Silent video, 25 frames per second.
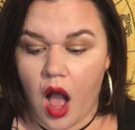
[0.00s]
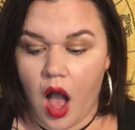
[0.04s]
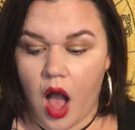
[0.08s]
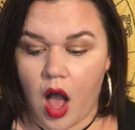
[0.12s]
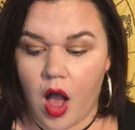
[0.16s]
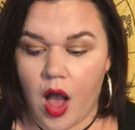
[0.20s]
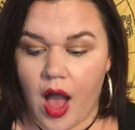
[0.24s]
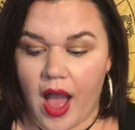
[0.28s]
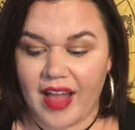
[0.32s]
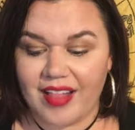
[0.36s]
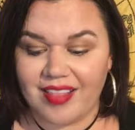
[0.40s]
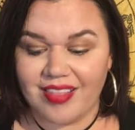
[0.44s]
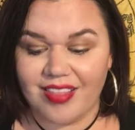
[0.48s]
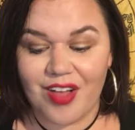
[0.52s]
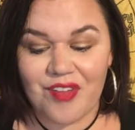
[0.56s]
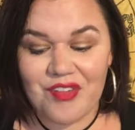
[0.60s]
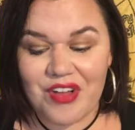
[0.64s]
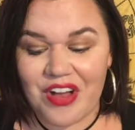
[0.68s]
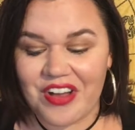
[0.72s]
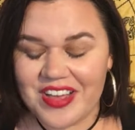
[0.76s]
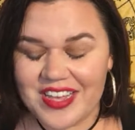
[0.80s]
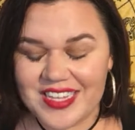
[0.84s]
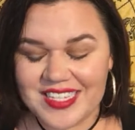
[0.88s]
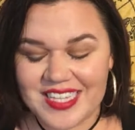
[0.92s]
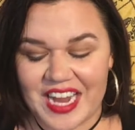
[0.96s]
I love
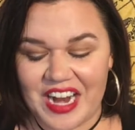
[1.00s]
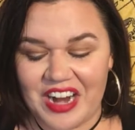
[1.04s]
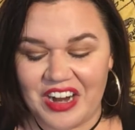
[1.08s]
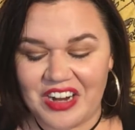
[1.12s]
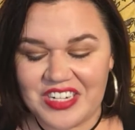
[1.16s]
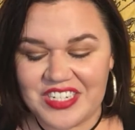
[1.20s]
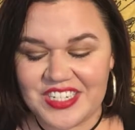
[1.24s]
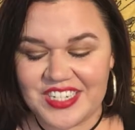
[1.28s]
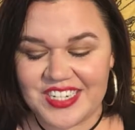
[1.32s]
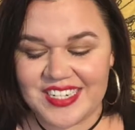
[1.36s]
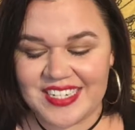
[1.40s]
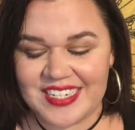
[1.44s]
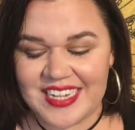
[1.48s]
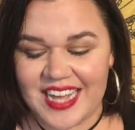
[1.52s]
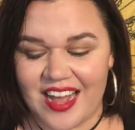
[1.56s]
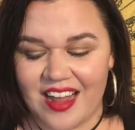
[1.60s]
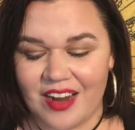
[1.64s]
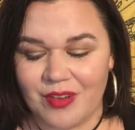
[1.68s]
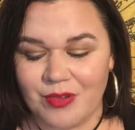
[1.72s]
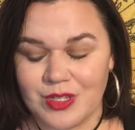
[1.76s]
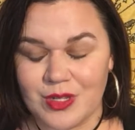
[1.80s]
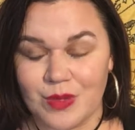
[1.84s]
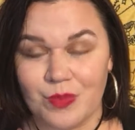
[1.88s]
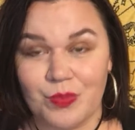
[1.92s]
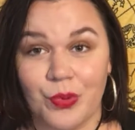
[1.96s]
how his hair turned out.
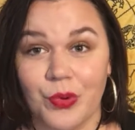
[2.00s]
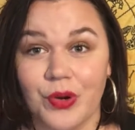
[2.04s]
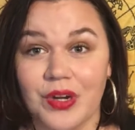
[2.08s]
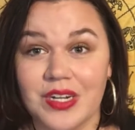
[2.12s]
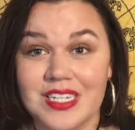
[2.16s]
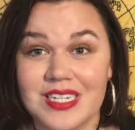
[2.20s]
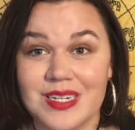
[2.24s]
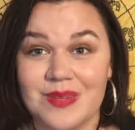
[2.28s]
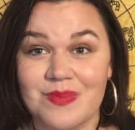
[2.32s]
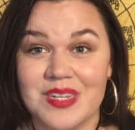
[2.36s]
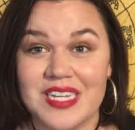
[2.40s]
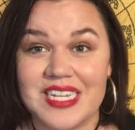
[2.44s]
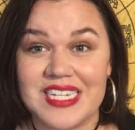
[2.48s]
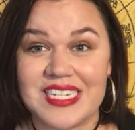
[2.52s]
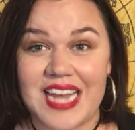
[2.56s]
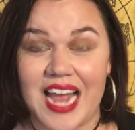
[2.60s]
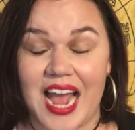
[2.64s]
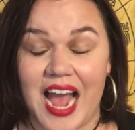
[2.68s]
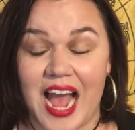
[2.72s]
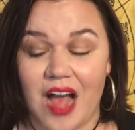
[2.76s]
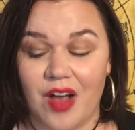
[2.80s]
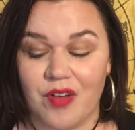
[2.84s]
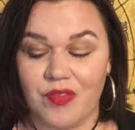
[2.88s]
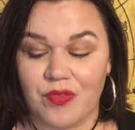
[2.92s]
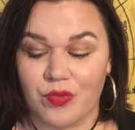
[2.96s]
It was important to me to
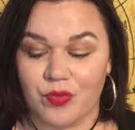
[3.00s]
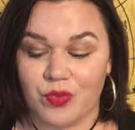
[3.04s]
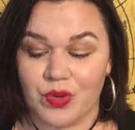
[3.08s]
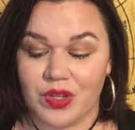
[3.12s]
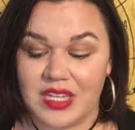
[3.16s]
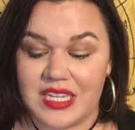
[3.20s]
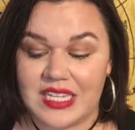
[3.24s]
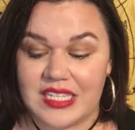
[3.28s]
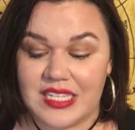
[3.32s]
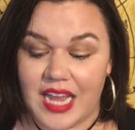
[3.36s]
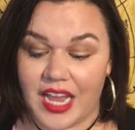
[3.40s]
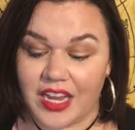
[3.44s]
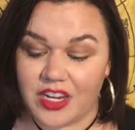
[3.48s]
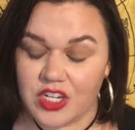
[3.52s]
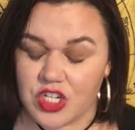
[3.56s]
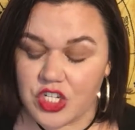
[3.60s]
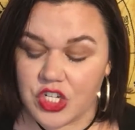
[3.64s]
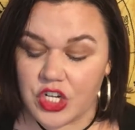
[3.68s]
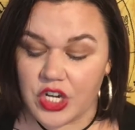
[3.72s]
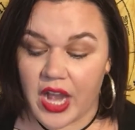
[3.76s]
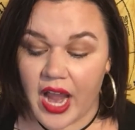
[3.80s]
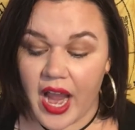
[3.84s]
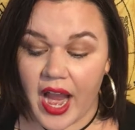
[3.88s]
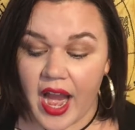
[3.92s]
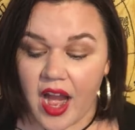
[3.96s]
have really
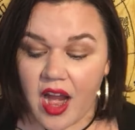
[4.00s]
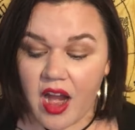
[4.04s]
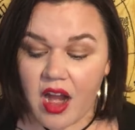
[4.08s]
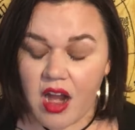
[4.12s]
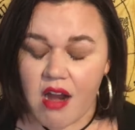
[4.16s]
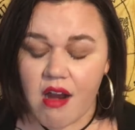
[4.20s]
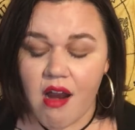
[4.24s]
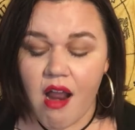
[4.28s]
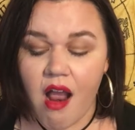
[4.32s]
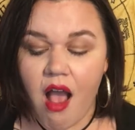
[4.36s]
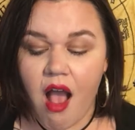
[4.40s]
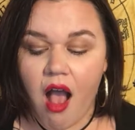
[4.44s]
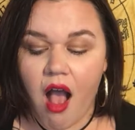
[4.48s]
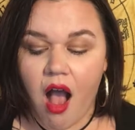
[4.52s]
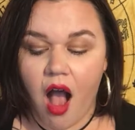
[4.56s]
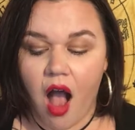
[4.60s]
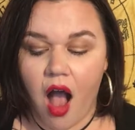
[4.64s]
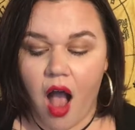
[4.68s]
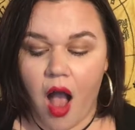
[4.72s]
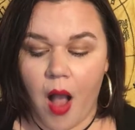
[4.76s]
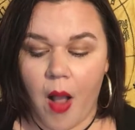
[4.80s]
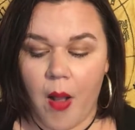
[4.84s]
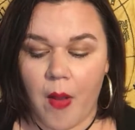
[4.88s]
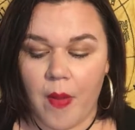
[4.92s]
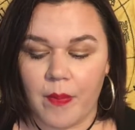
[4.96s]
textured hair.
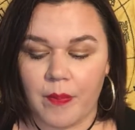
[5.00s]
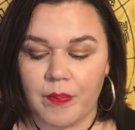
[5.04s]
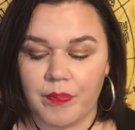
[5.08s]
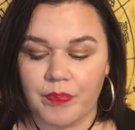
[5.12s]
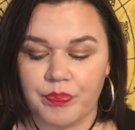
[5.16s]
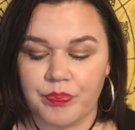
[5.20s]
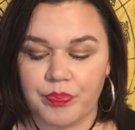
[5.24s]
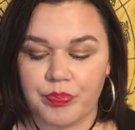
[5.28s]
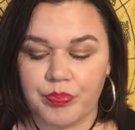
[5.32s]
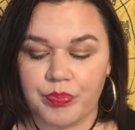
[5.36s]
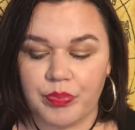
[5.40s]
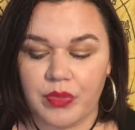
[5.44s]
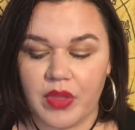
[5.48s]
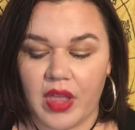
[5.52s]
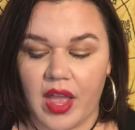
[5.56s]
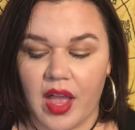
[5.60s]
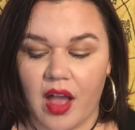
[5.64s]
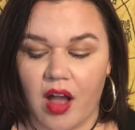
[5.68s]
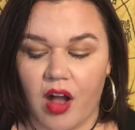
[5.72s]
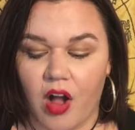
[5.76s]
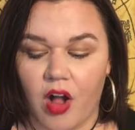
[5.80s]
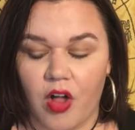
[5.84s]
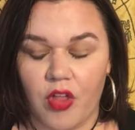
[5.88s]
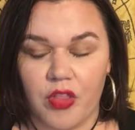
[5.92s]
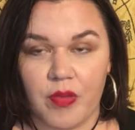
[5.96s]

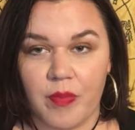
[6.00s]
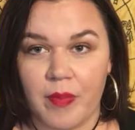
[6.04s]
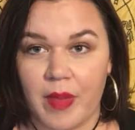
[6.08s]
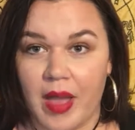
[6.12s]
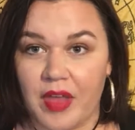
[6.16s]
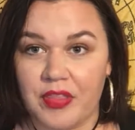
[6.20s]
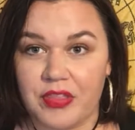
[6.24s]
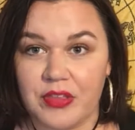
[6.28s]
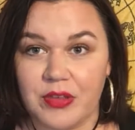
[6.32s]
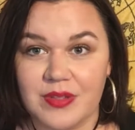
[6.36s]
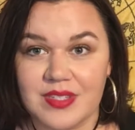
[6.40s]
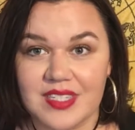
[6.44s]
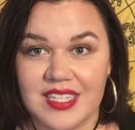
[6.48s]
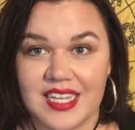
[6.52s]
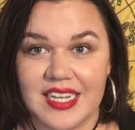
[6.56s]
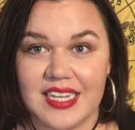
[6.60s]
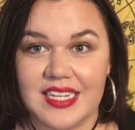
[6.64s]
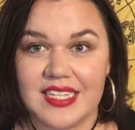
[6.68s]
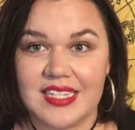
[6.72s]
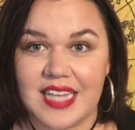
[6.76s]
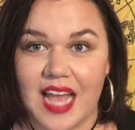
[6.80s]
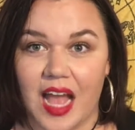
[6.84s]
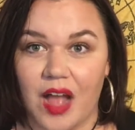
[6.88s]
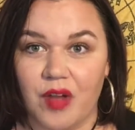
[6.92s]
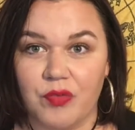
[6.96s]
All the Matthews
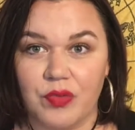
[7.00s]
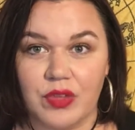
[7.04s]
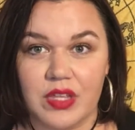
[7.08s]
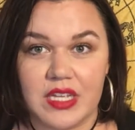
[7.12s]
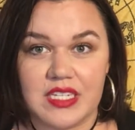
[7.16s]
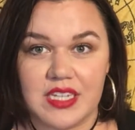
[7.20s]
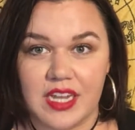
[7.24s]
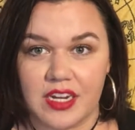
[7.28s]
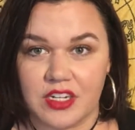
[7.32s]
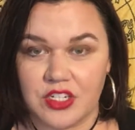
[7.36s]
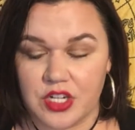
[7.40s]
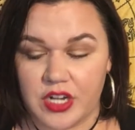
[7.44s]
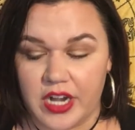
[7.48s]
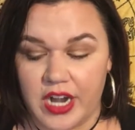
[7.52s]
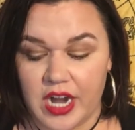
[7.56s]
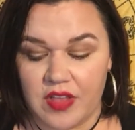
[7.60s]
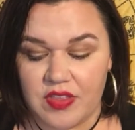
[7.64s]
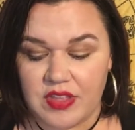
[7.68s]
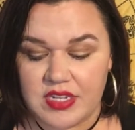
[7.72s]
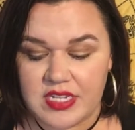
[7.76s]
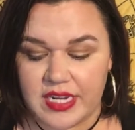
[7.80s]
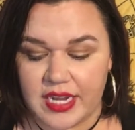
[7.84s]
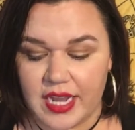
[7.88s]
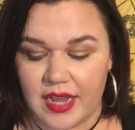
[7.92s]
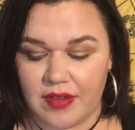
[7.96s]
kids have really textured hair.
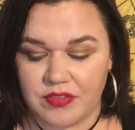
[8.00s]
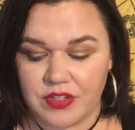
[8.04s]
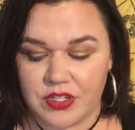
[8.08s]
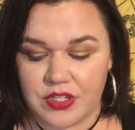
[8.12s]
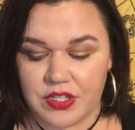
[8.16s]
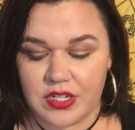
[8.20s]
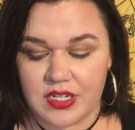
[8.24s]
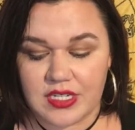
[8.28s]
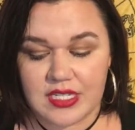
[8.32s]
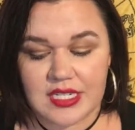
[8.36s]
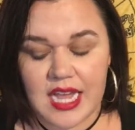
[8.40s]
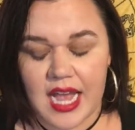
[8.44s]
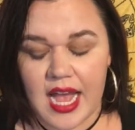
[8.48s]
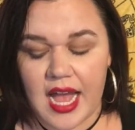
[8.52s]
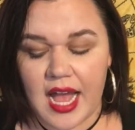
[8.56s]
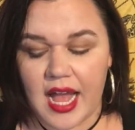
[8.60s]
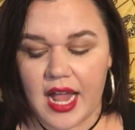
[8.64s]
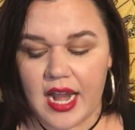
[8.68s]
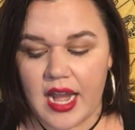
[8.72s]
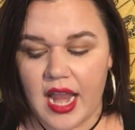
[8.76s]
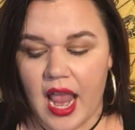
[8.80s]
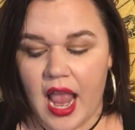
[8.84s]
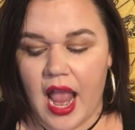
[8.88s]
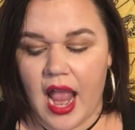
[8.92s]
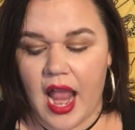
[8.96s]
They take after their
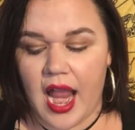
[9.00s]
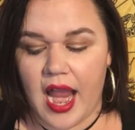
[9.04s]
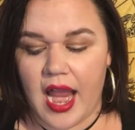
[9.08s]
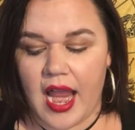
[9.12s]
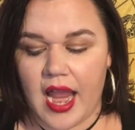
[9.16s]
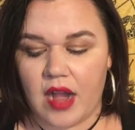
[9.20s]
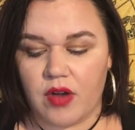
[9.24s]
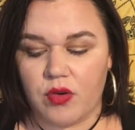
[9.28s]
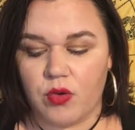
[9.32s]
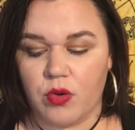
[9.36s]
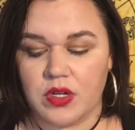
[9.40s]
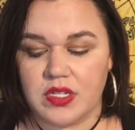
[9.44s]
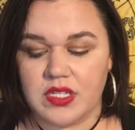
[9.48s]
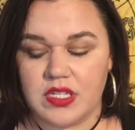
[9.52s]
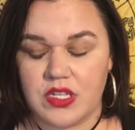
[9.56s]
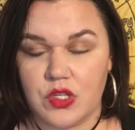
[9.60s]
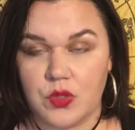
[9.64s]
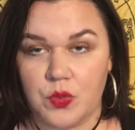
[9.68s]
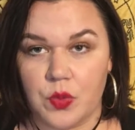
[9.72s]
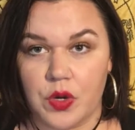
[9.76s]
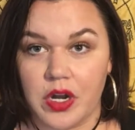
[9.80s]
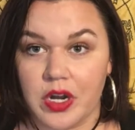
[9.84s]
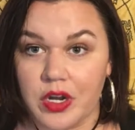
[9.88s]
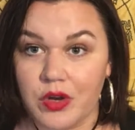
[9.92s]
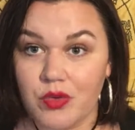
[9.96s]
dad, and of course
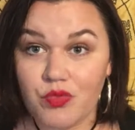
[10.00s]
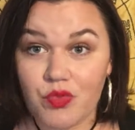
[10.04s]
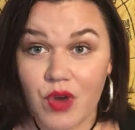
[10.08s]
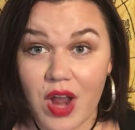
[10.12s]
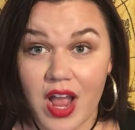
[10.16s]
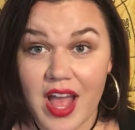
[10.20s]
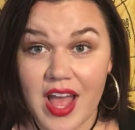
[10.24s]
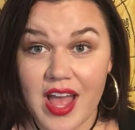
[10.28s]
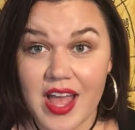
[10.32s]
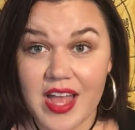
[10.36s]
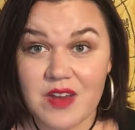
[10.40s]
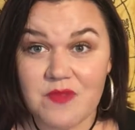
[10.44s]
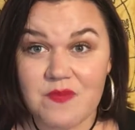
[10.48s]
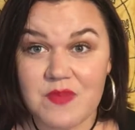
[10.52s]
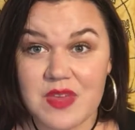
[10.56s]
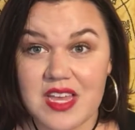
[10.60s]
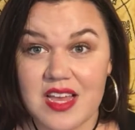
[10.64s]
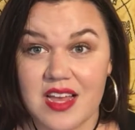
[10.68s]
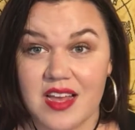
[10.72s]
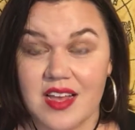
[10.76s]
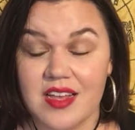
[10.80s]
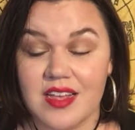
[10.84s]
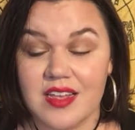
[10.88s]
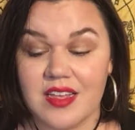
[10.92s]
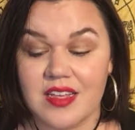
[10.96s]
he's wearing red
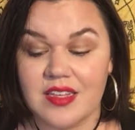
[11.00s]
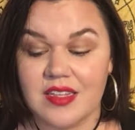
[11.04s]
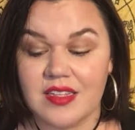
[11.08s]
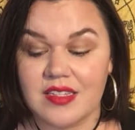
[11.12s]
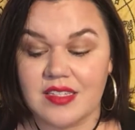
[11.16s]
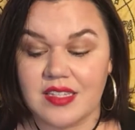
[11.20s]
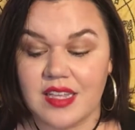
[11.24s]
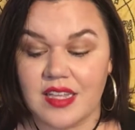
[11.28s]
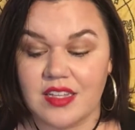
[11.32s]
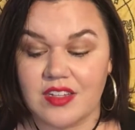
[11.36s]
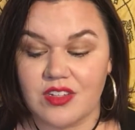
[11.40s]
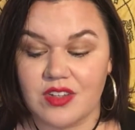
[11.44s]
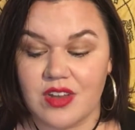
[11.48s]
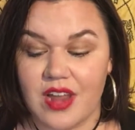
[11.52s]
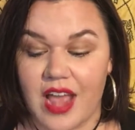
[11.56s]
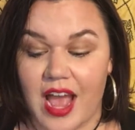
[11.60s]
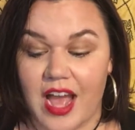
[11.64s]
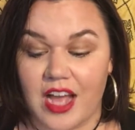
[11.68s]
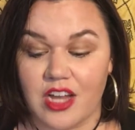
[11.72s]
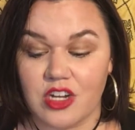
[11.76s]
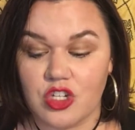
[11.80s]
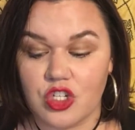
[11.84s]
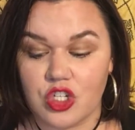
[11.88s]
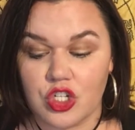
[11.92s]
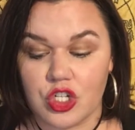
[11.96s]
because
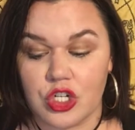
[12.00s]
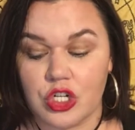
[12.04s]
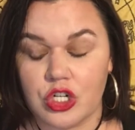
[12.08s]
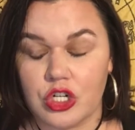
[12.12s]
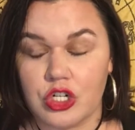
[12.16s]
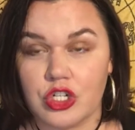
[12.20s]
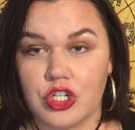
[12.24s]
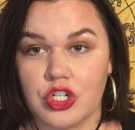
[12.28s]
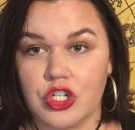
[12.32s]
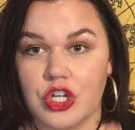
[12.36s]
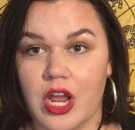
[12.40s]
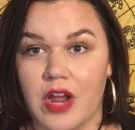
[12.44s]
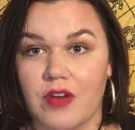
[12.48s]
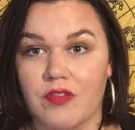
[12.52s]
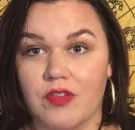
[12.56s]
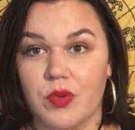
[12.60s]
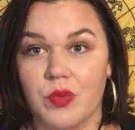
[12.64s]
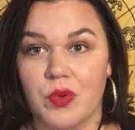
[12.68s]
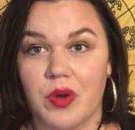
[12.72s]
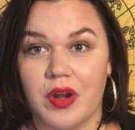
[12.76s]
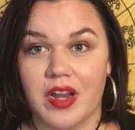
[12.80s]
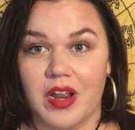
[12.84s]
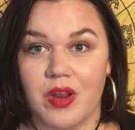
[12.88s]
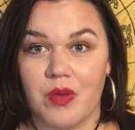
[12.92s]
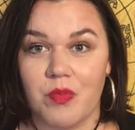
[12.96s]
at church
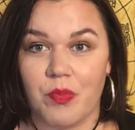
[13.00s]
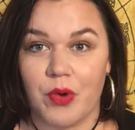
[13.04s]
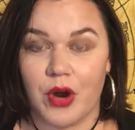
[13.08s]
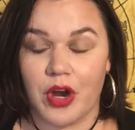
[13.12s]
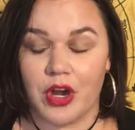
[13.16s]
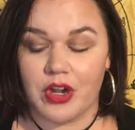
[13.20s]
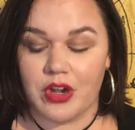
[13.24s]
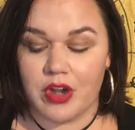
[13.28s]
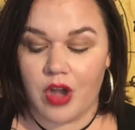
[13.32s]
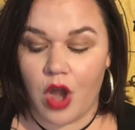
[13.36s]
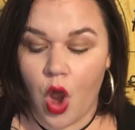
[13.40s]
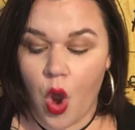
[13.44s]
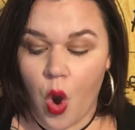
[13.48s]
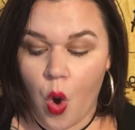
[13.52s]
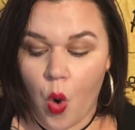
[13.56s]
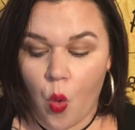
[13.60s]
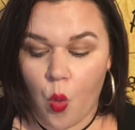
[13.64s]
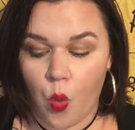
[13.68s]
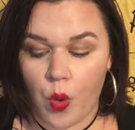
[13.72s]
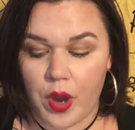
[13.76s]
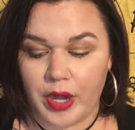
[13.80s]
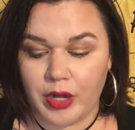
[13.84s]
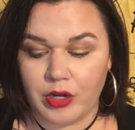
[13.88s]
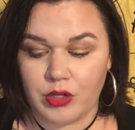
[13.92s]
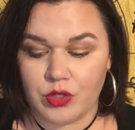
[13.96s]
everyone in Barton
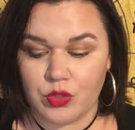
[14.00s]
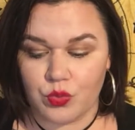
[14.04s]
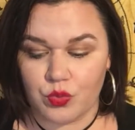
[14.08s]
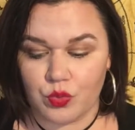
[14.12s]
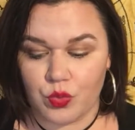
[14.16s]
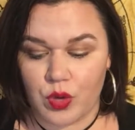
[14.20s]
wears